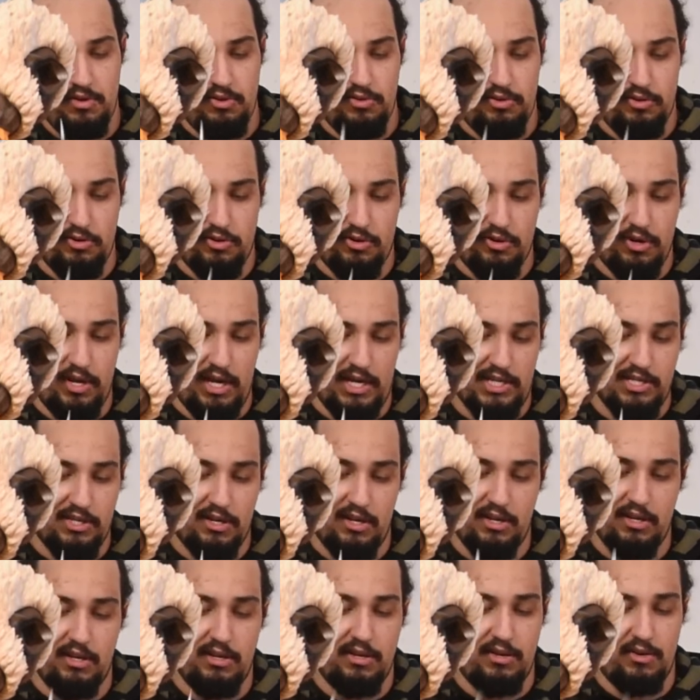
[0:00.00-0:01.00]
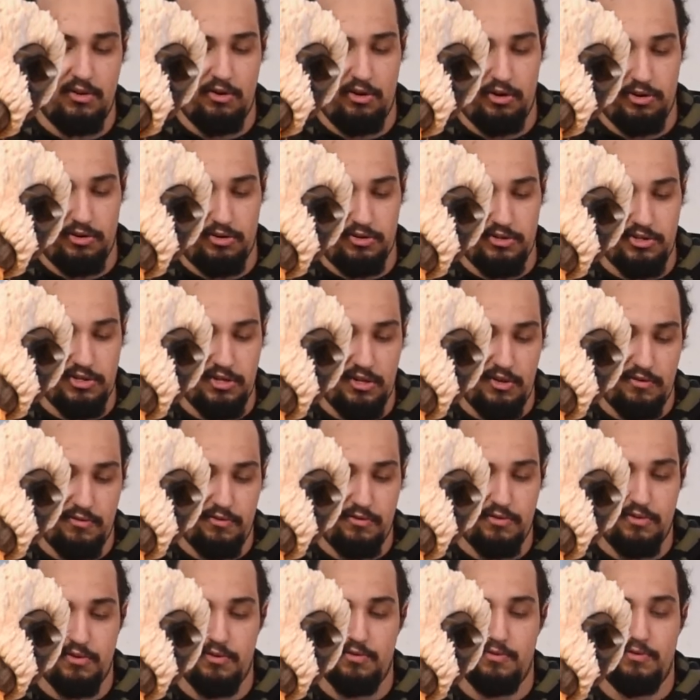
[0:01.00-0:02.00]
you could actually hurt
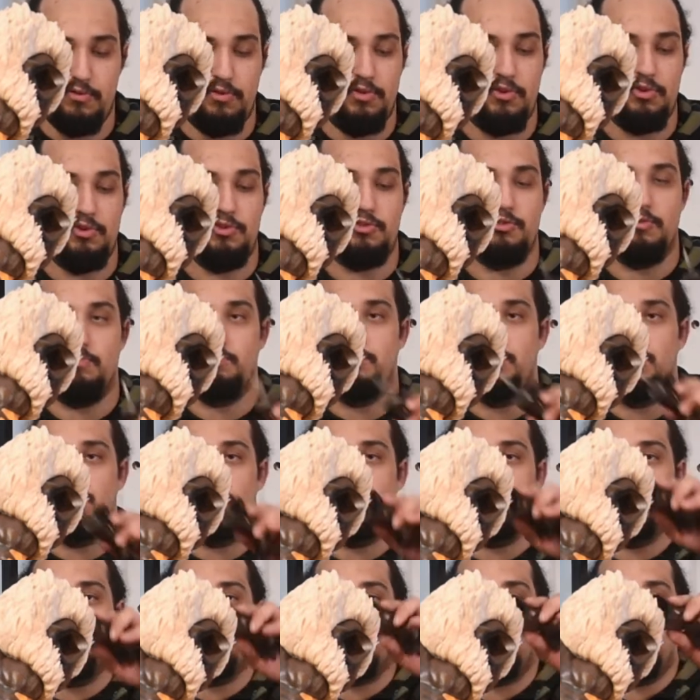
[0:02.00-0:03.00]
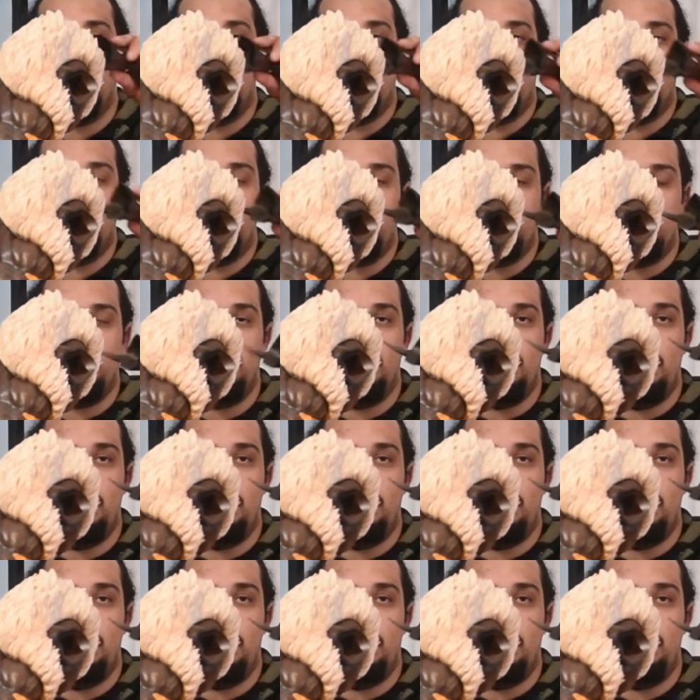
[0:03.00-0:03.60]
yourself. You should be a bit careful.